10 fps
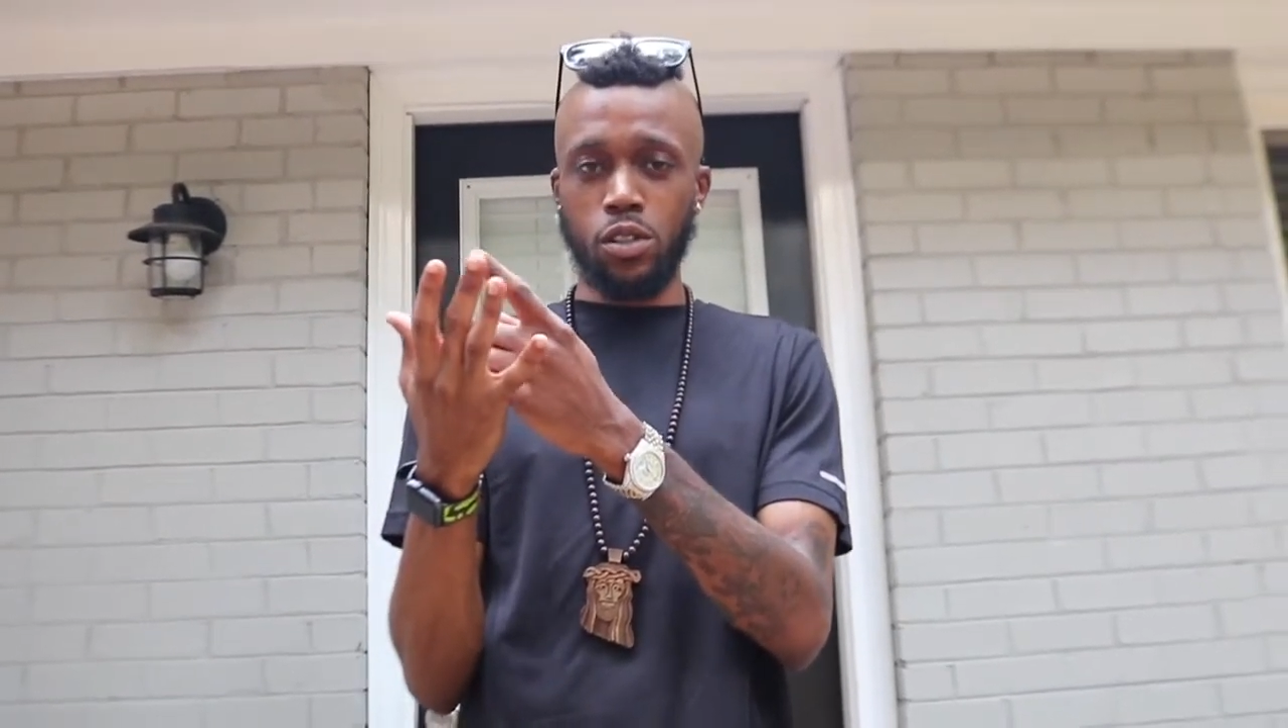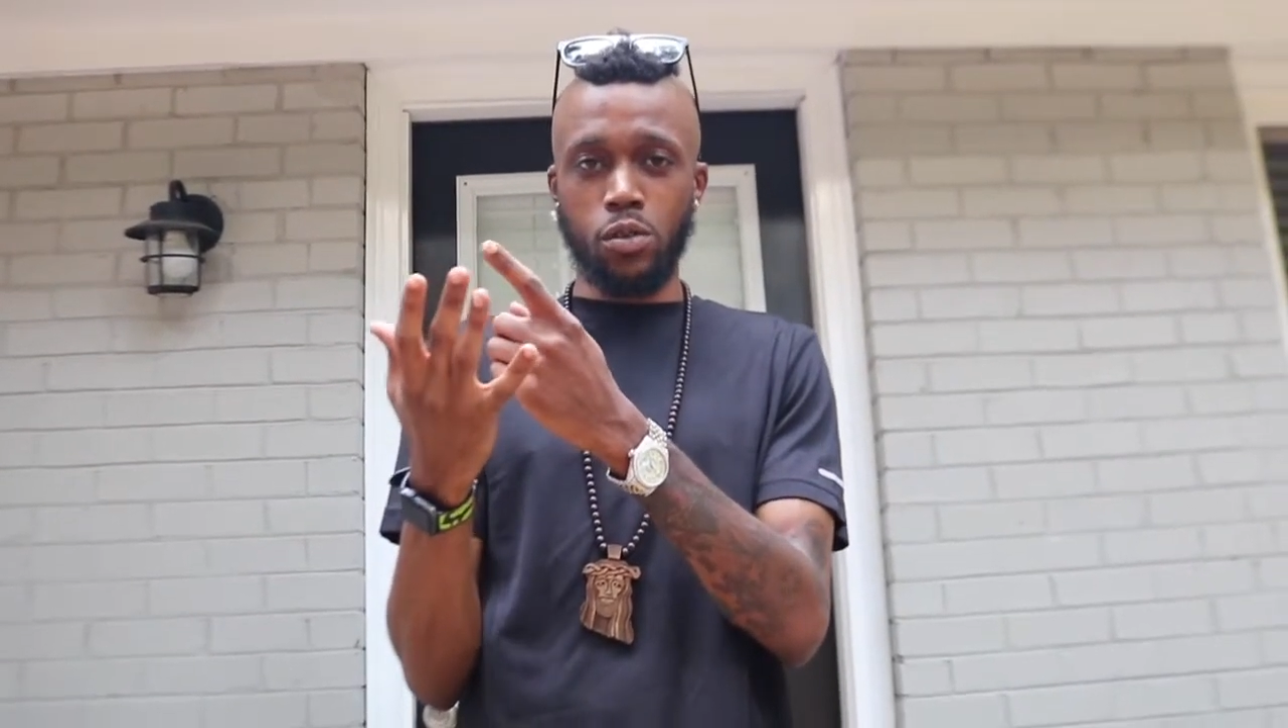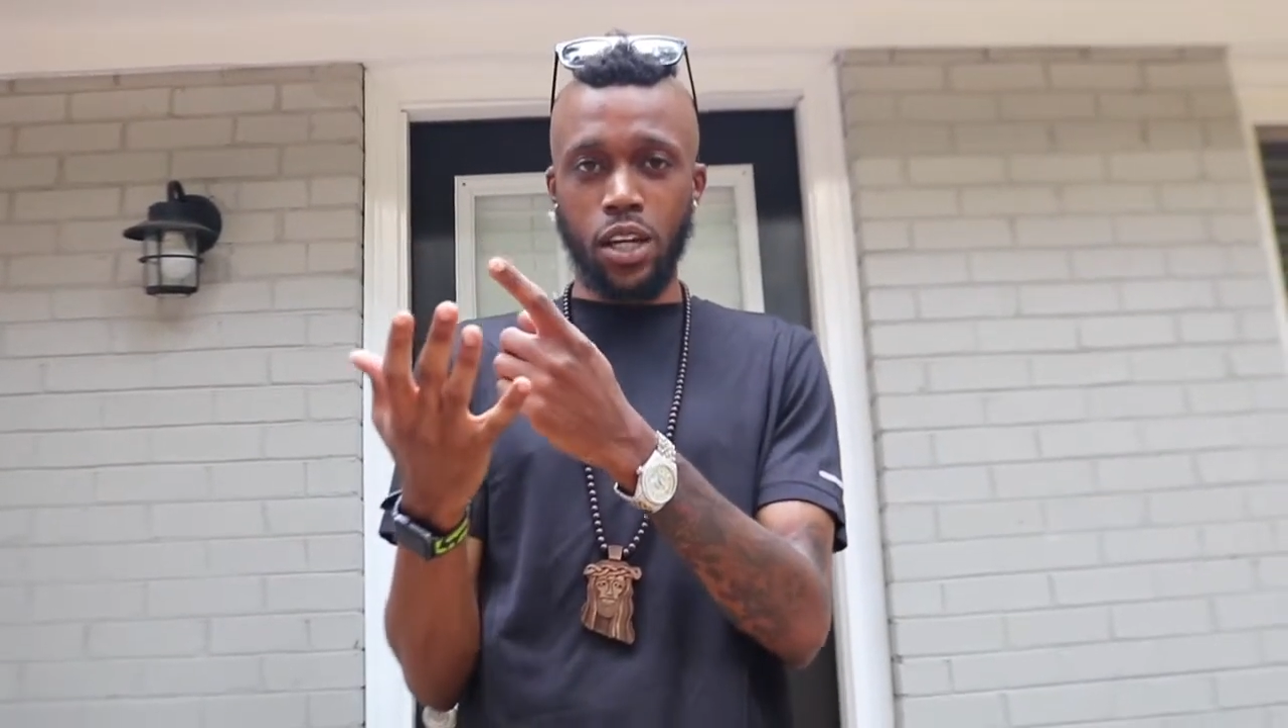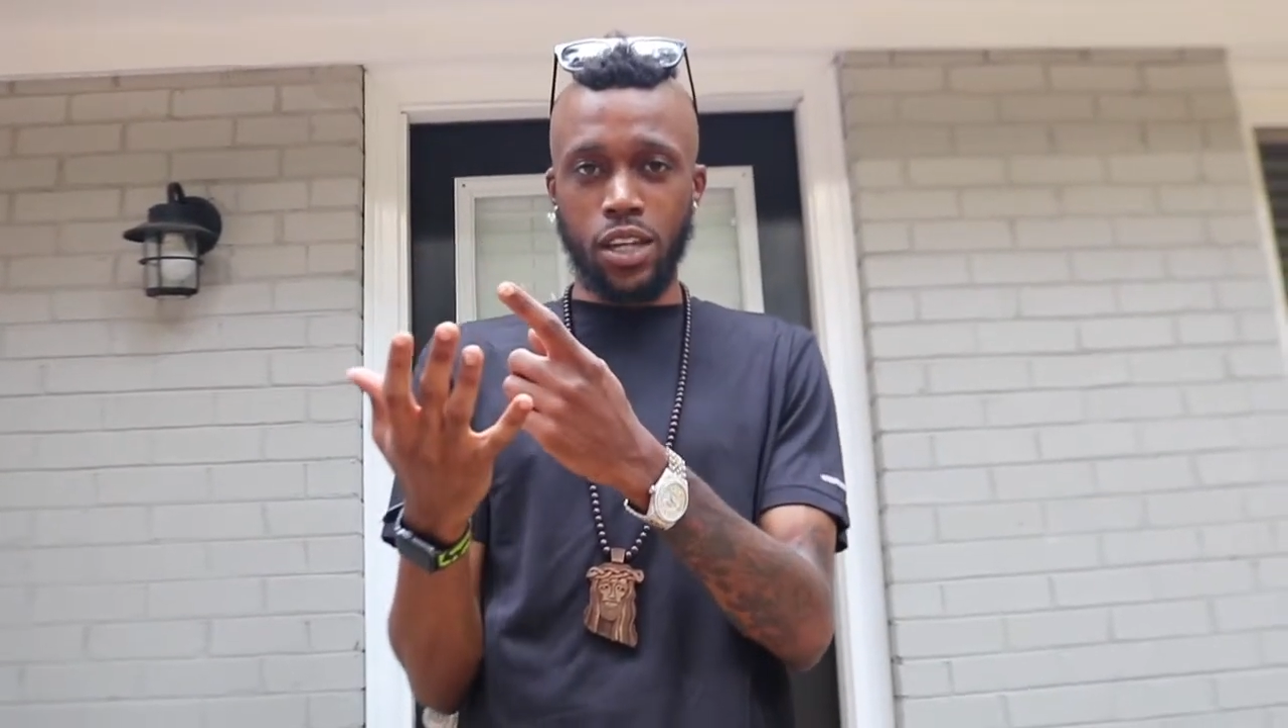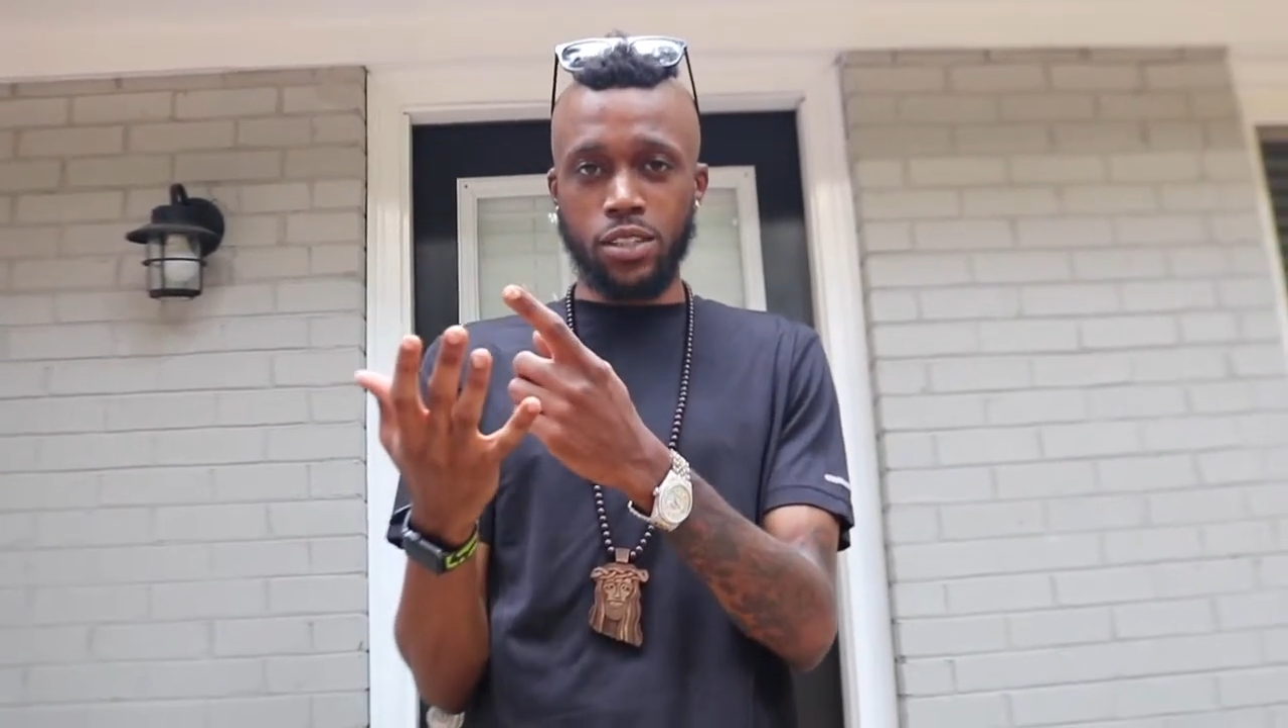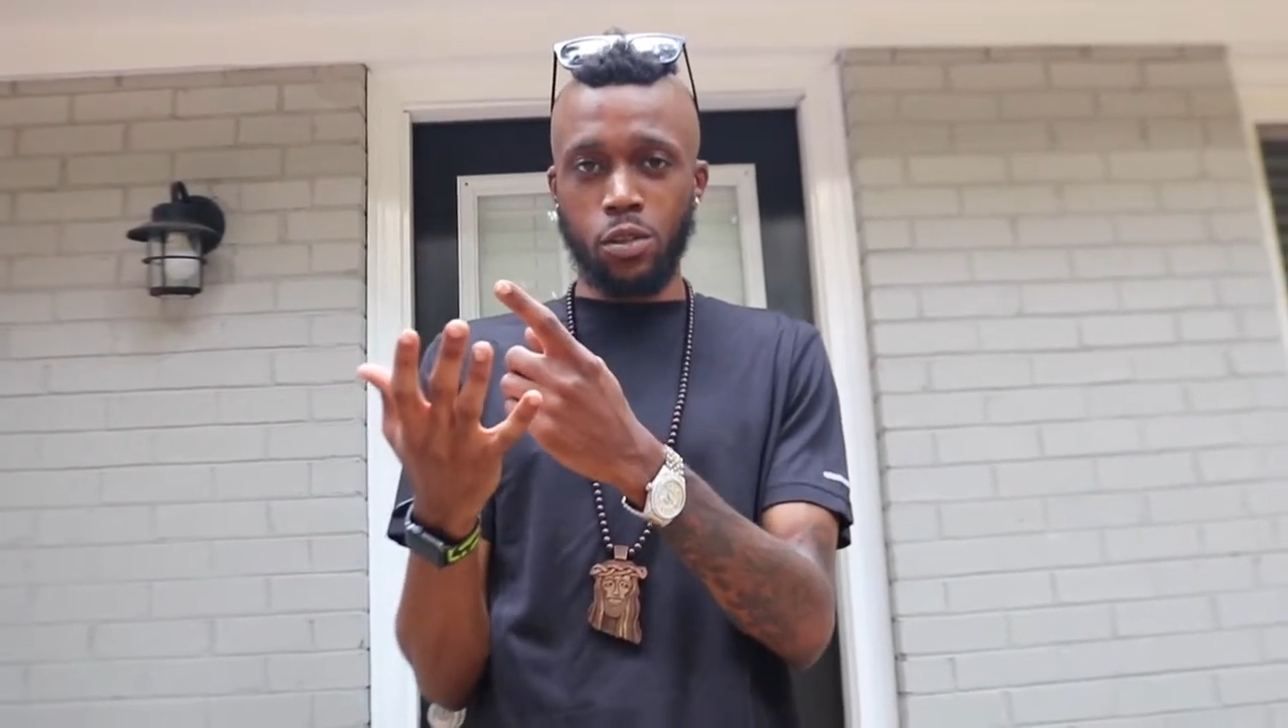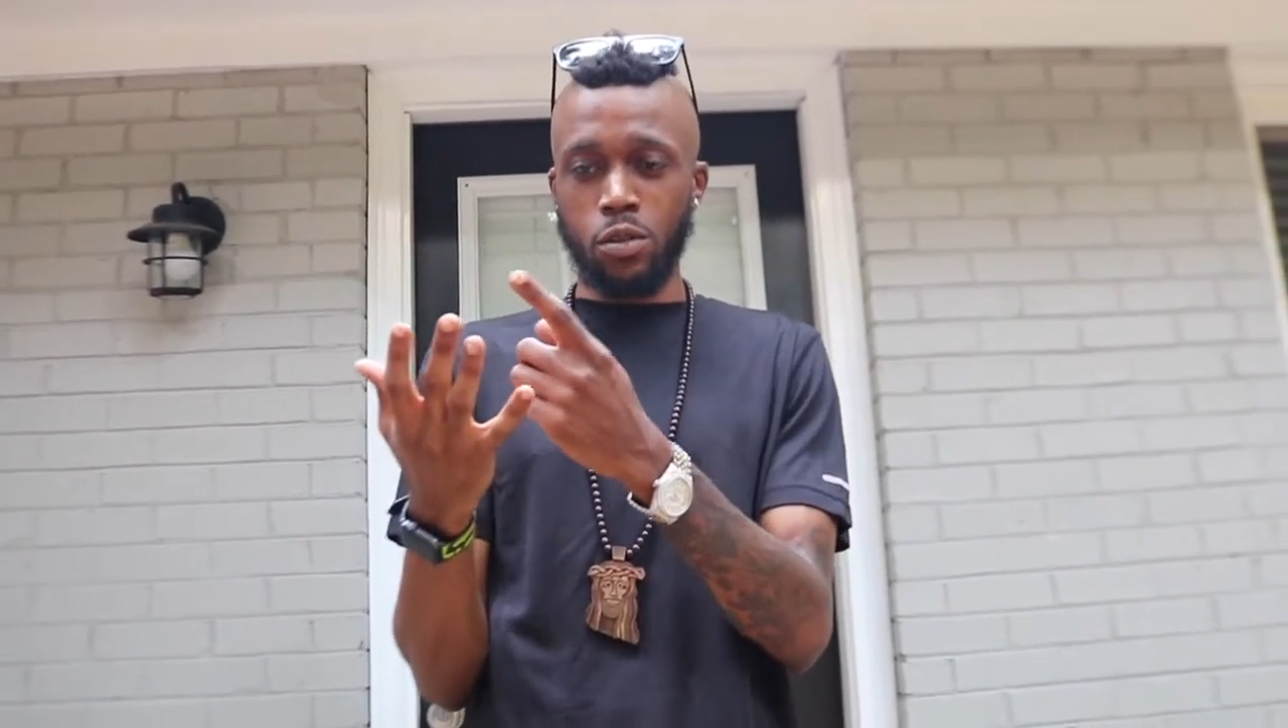you ask